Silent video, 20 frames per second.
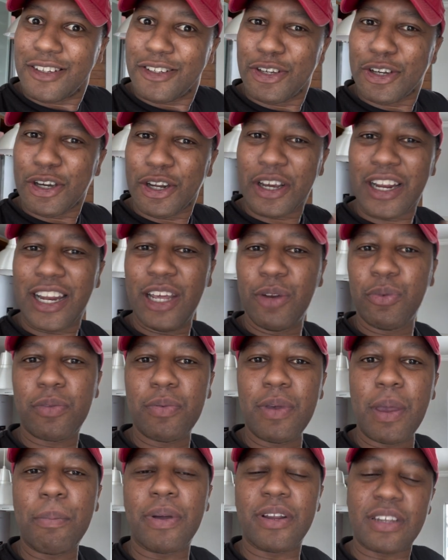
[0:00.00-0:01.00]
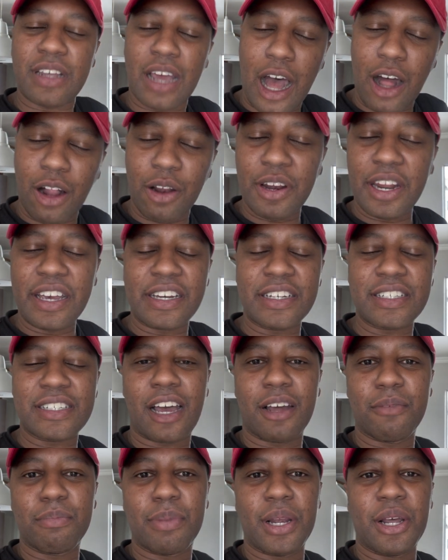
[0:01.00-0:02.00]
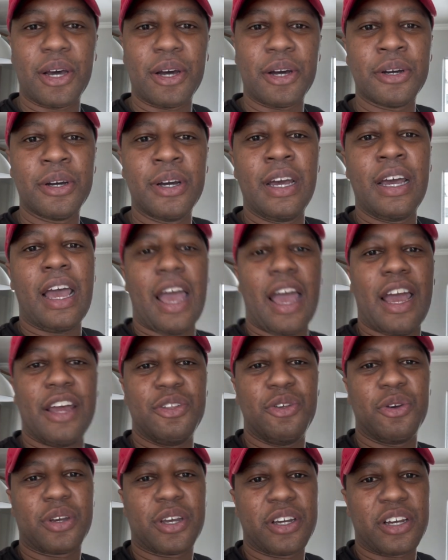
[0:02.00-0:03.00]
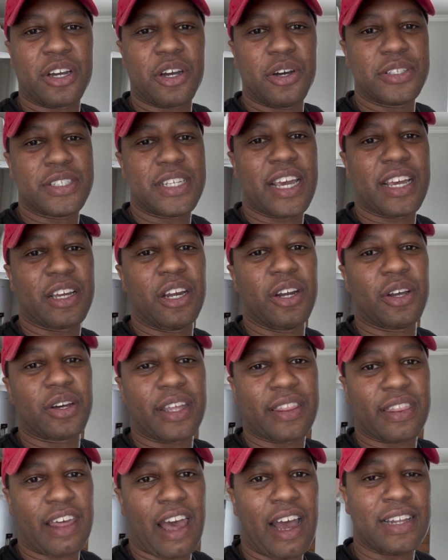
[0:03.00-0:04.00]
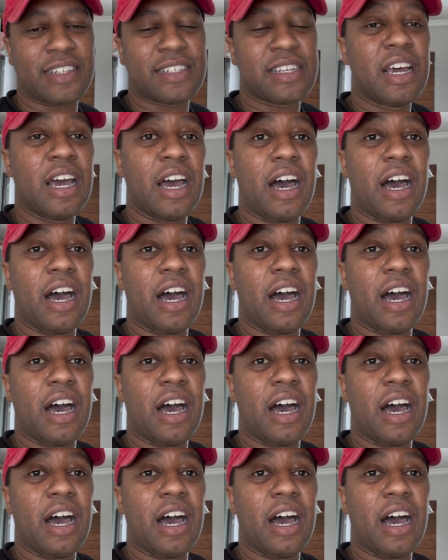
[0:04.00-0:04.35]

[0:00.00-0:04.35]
you're gonna clean with me, but I'll link it down below and you can go take a look at that.